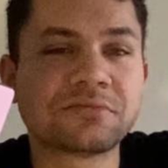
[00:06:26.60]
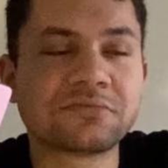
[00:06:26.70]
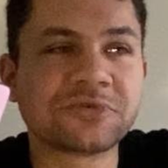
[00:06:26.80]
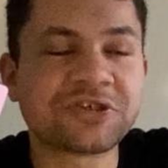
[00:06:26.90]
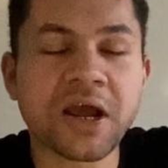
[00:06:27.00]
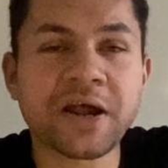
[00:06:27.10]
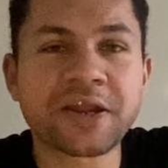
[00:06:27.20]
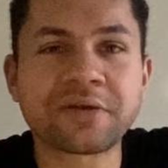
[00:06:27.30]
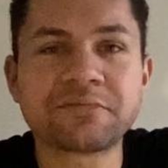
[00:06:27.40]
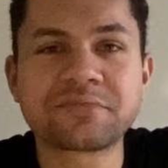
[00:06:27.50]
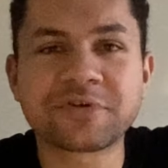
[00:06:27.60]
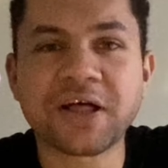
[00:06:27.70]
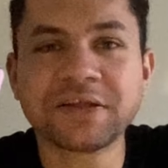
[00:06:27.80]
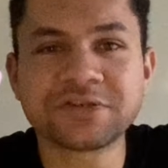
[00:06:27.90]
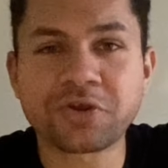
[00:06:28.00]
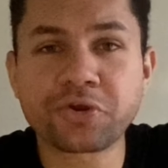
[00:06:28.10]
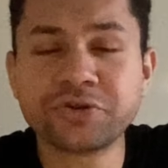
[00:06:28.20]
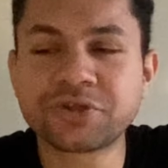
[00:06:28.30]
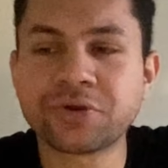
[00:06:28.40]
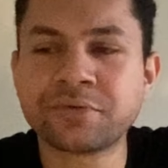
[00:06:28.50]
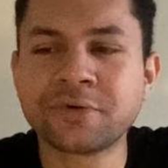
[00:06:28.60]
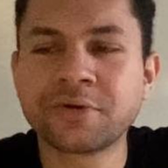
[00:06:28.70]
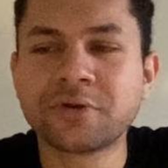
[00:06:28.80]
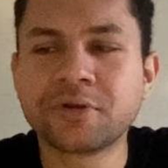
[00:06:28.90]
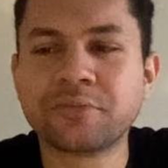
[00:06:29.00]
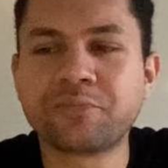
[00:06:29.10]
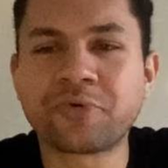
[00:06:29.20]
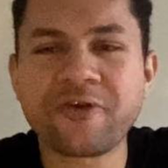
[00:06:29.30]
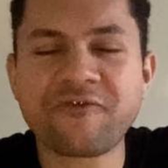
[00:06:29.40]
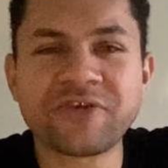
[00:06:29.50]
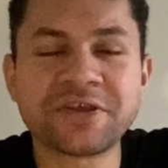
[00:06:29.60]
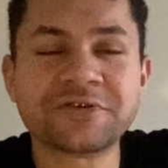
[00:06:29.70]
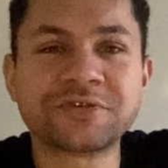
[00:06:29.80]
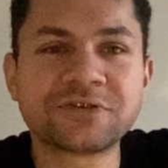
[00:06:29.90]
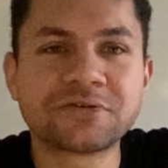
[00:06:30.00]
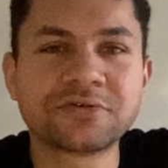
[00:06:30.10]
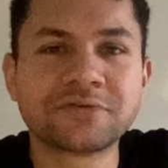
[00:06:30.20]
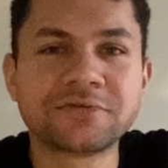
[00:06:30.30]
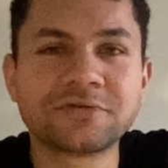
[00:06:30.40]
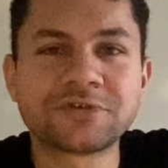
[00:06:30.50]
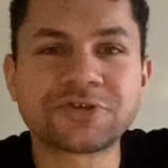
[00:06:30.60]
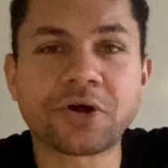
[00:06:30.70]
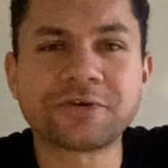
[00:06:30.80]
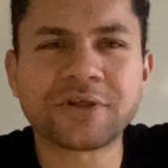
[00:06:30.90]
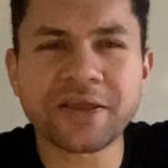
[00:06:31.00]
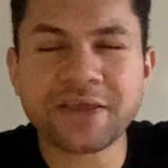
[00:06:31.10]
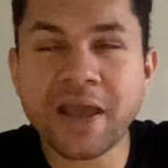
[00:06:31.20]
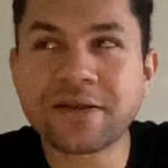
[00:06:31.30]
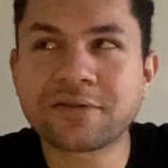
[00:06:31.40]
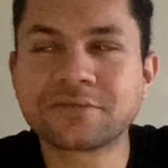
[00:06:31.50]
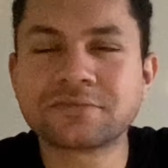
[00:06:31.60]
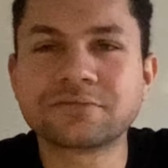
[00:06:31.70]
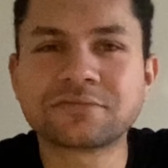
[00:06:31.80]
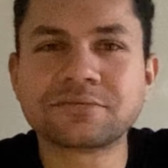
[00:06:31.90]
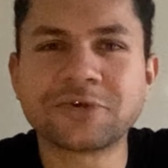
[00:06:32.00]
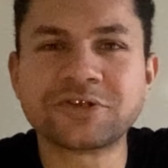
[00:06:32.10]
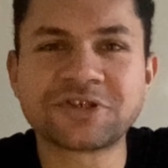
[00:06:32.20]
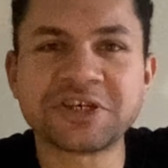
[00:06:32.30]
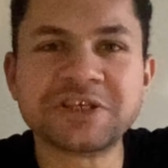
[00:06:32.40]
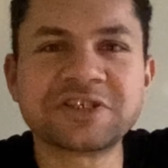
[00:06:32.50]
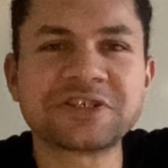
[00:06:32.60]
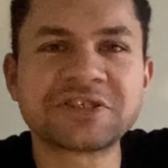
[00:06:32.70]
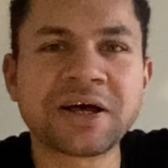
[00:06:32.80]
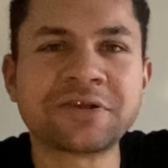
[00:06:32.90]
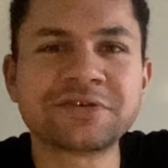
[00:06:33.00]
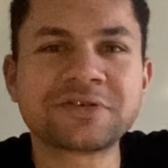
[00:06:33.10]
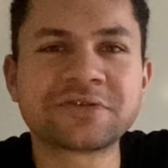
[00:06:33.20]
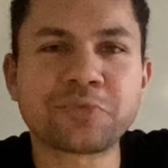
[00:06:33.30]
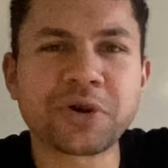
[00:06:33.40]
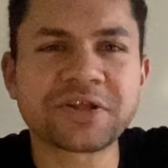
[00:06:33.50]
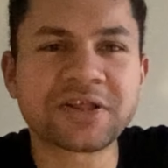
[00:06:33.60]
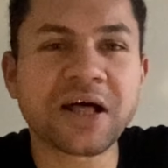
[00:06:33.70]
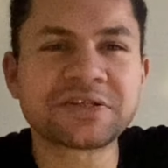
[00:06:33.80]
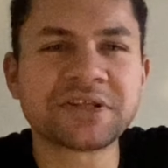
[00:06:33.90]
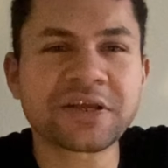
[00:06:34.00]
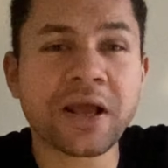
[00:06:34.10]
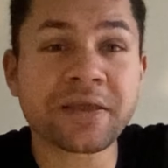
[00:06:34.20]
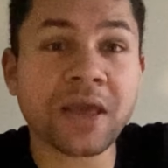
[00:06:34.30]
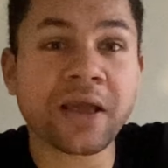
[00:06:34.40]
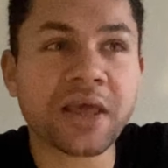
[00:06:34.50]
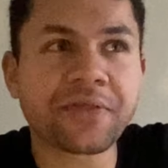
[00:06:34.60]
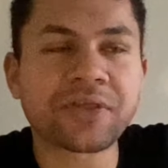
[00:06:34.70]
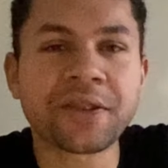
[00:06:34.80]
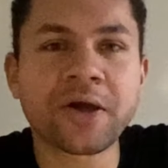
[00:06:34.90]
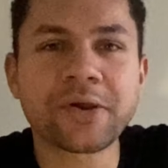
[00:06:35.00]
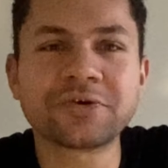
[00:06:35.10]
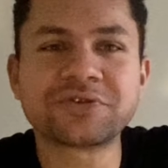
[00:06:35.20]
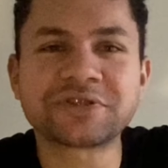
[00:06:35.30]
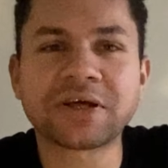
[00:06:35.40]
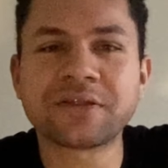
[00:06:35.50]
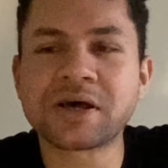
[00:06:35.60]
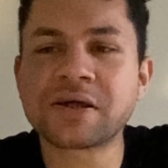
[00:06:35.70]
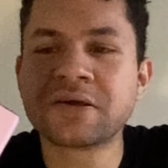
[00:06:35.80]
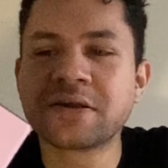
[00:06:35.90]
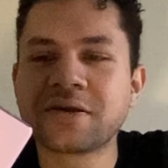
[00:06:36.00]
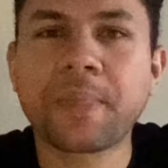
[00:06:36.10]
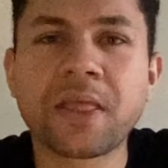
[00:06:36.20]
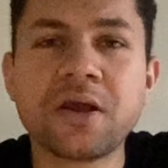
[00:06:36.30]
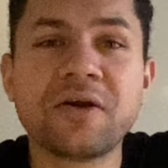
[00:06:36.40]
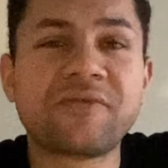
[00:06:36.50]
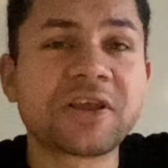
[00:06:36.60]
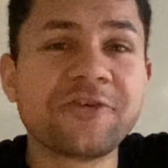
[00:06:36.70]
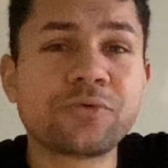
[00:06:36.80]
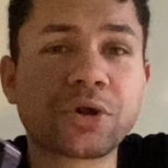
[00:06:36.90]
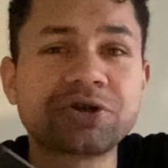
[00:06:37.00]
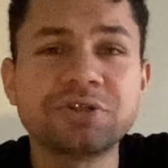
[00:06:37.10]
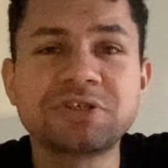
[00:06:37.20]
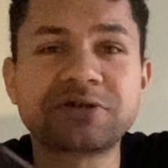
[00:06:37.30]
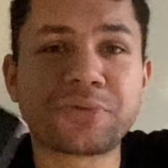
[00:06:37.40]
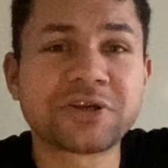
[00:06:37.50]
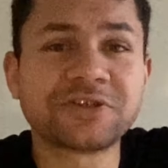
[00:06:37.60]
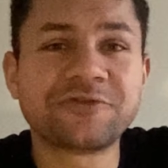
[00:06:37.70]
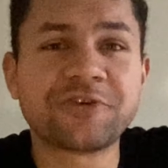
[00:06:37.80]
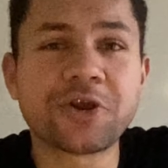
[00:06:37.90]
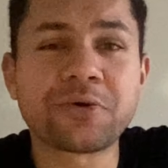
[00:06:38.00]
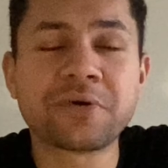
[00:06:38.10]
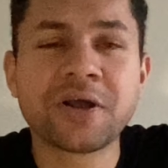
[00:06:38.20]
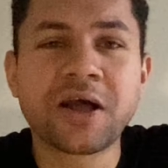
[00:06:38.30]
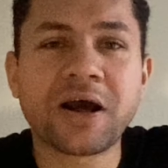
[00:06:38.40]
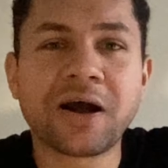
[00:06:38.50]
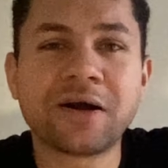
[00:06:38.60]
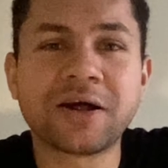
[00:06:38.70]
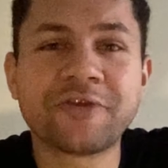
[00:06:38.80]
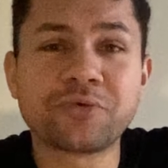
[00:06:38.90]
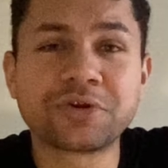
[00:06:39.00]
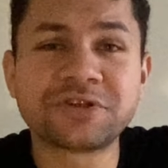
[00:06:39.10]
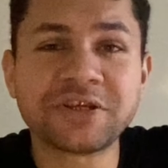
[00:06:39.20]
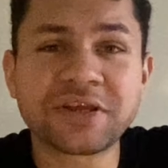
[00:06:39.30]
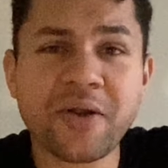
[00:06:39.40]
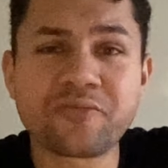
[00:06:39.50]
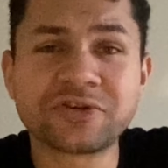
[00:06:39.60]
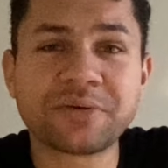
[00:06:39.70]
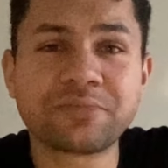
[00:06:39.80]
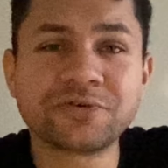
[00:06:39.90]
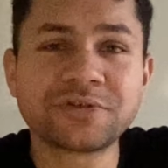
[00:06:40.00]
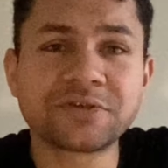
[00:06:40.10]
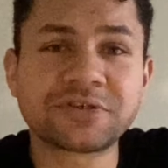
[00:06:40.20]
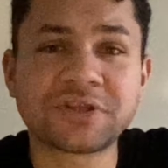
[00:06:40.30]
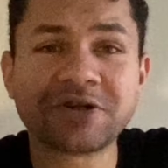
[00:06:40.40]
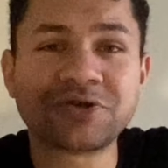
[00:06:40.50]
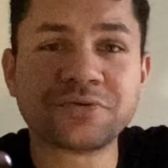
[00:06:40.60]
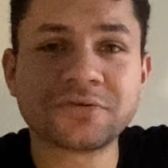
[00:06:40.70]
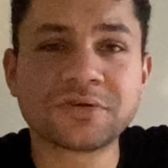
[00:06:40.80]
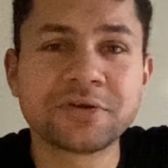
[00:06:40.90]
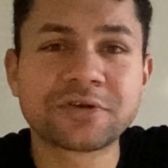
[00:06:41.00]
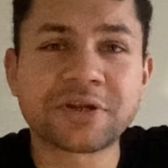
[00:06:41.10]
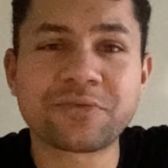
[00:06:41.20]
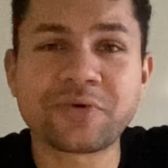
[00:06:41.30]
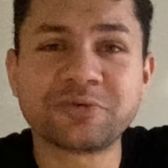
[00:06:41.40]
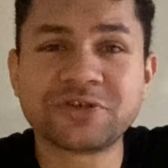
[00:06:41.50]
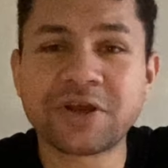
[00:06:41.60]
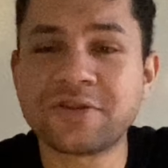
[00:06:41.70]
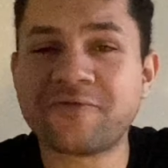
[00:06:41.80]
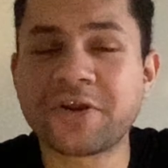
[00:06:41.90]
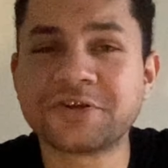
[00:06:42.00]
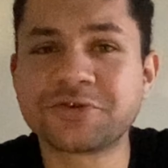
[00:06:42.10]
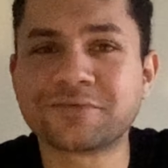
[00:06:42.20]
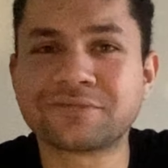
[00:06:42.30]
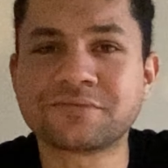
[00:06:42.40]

shiny glass you're used to, but it feels solid. I get, as cheesy as it sounds, the word glass stick, I get that now, I understand that. Thank you for watching this impressions video, and if you want to see camera samples, stay tuned, I will be sharing them very soon.